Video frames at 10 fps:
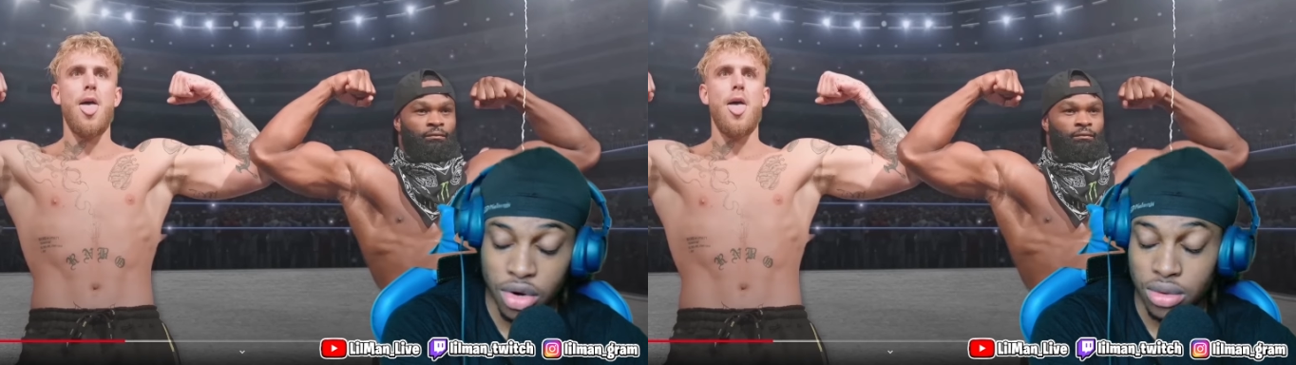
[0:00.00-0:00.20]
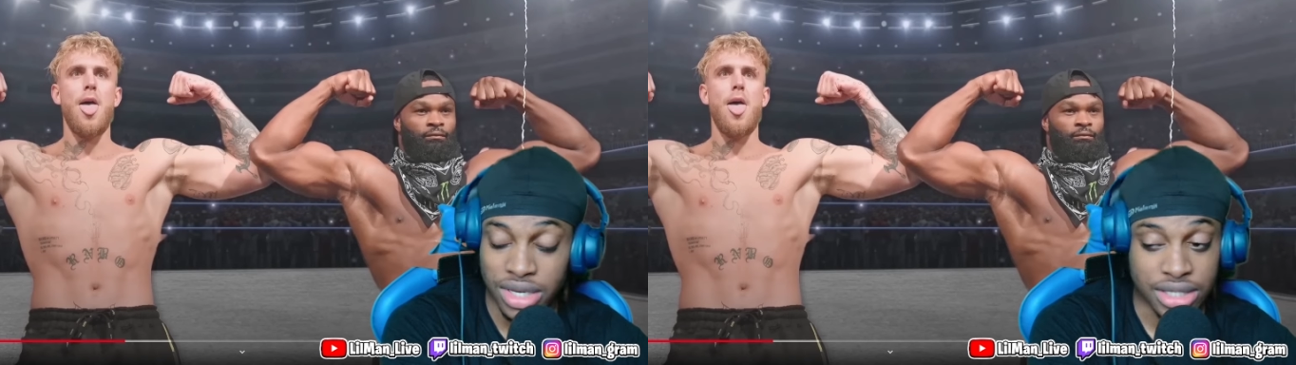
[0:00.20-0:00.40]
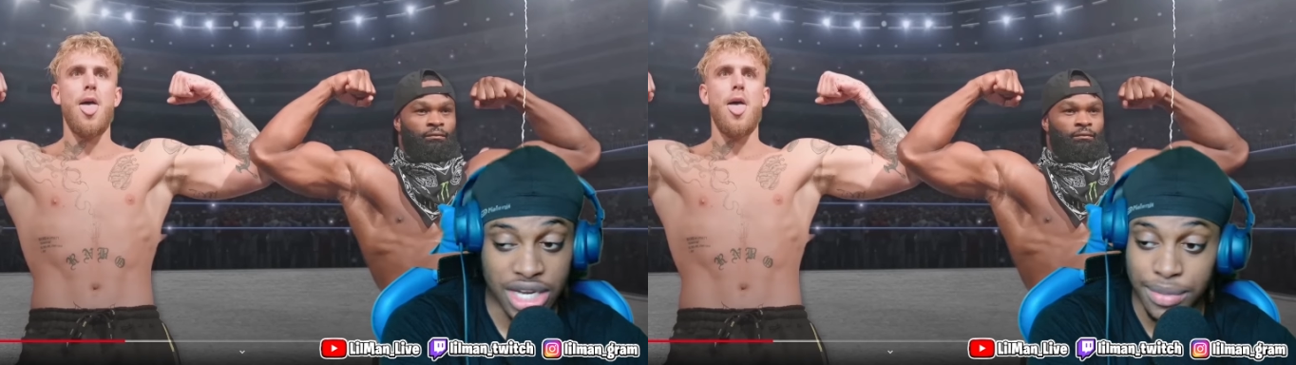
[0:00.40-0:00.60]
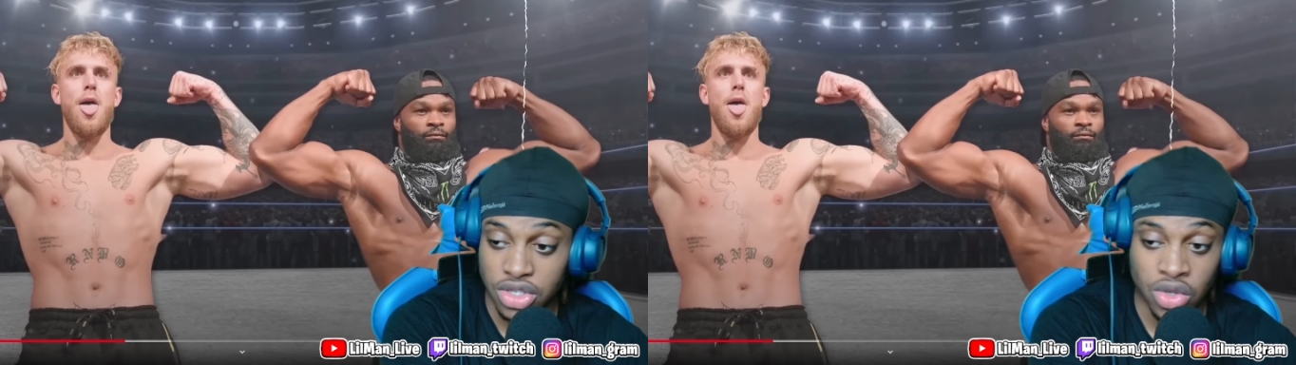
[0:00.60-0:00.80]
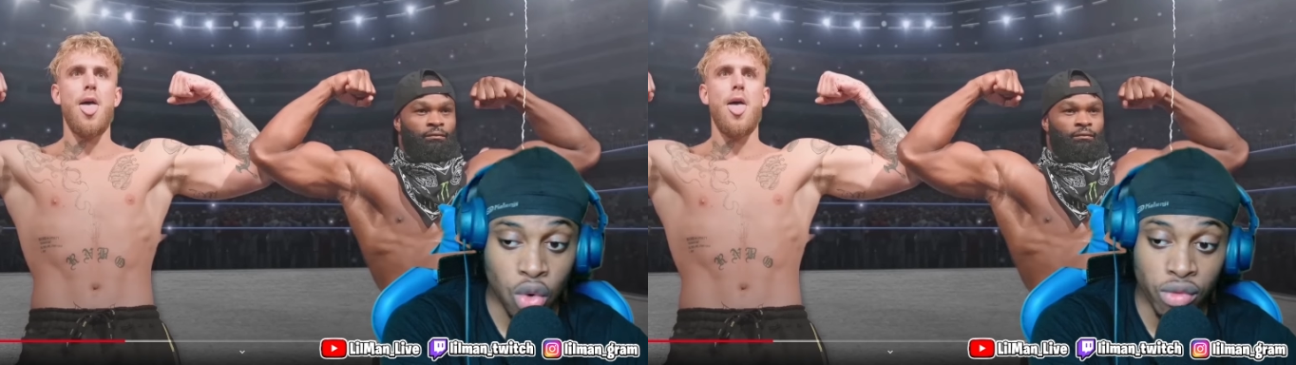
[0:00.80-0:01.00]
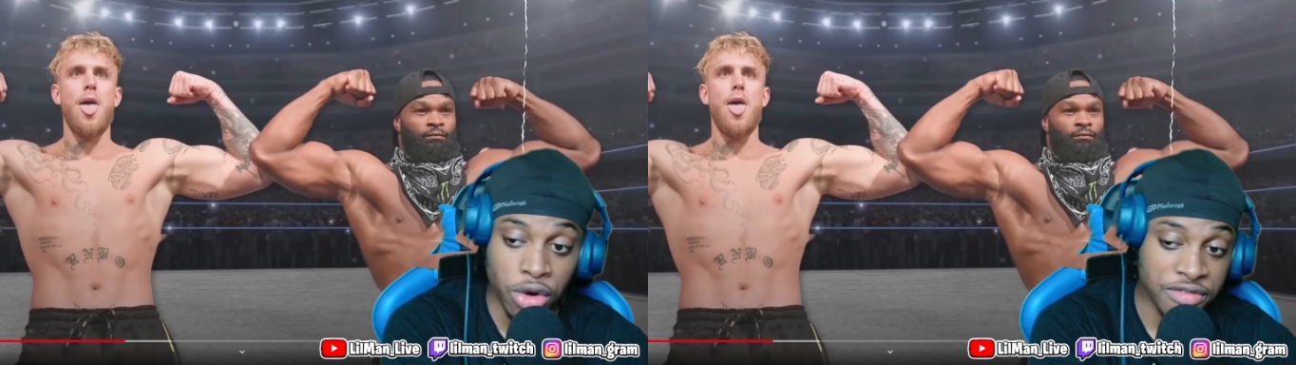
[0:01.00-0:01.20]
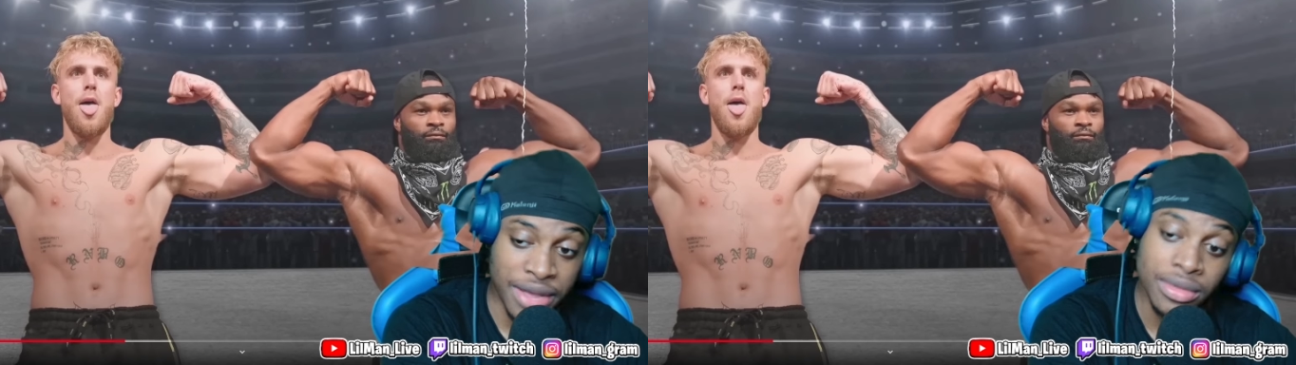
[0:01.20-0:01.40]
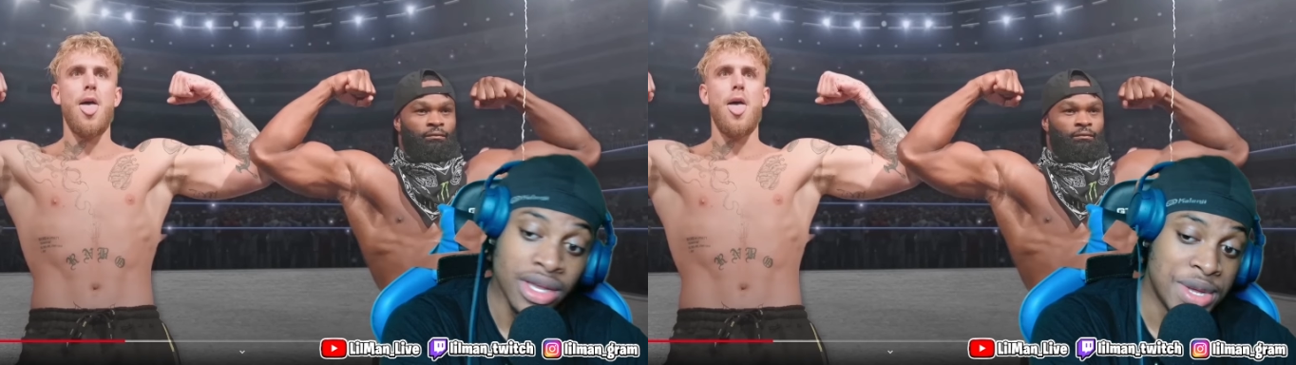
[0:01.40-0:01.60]
Speaker 1: bro. Listen, I'll be so real,
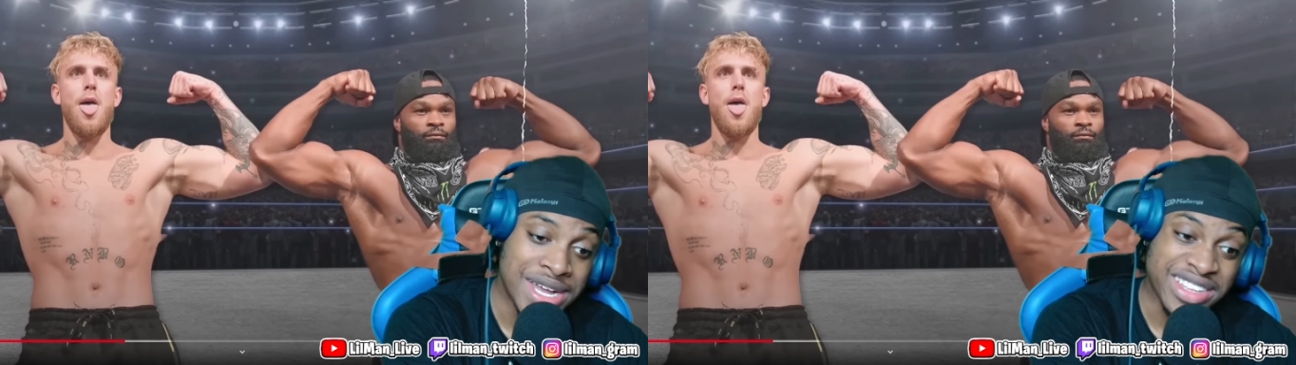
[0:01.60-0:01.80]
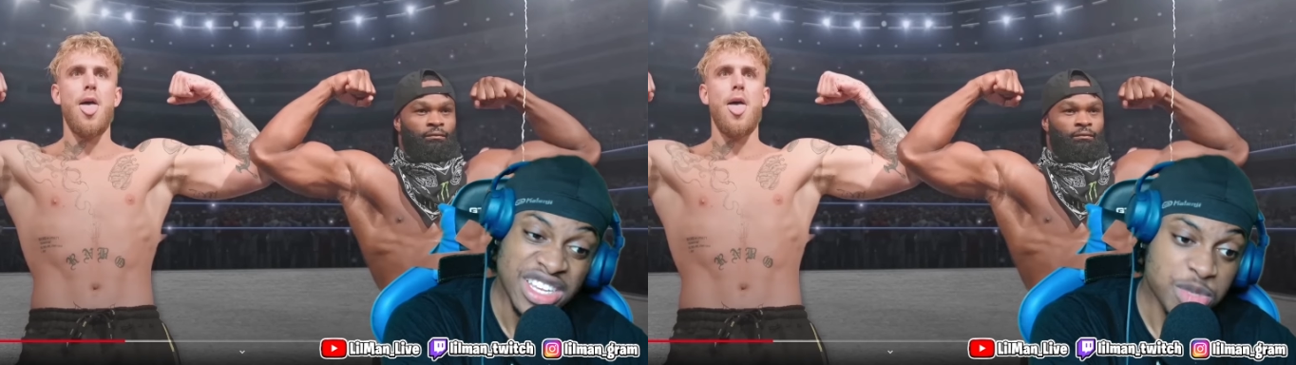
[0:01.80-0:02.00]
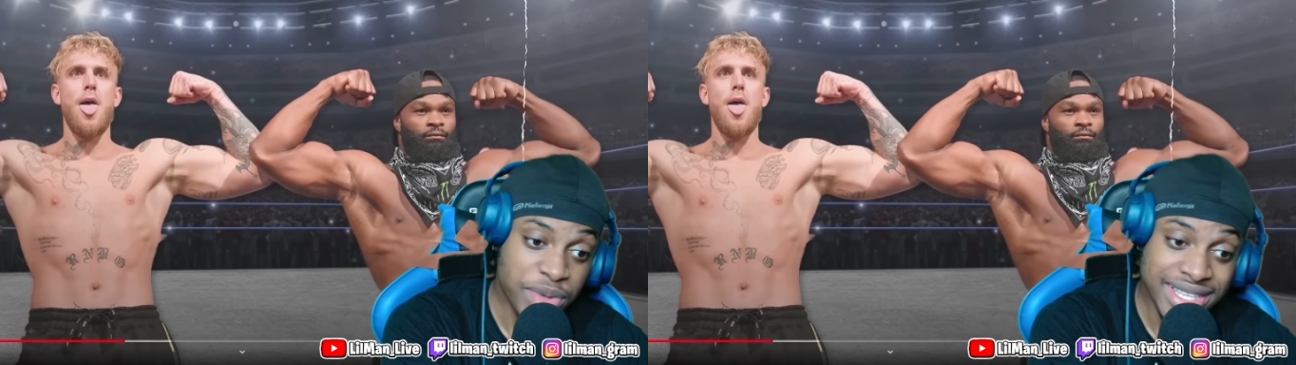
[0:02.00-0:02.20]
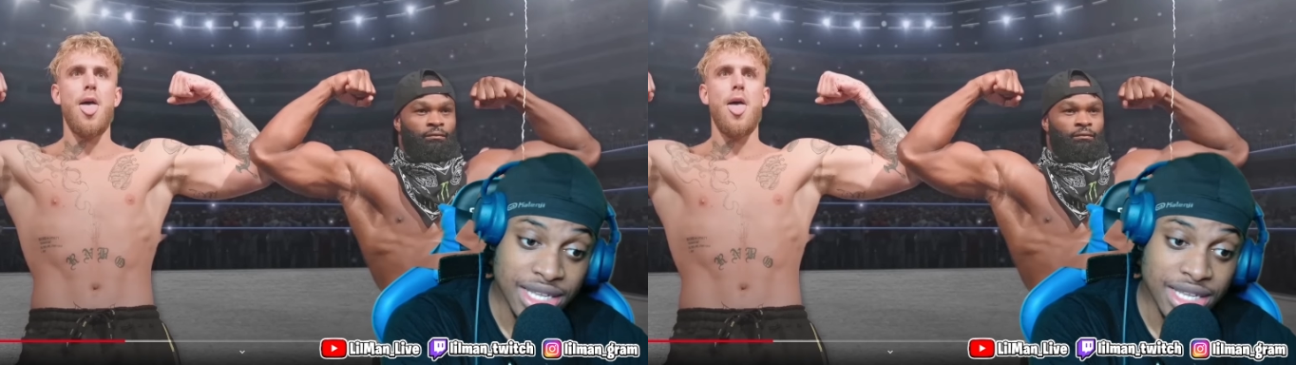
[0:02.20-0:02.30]
fam. To spit